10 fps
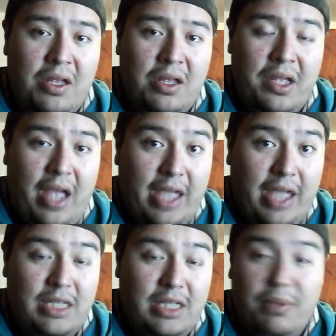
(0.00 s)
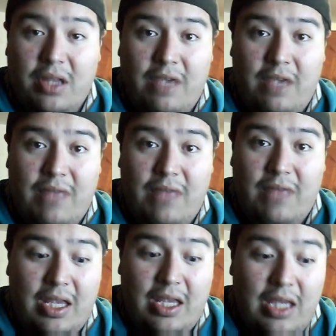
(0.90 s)
I actually believe
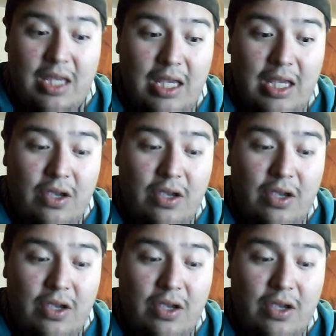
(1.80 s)
that he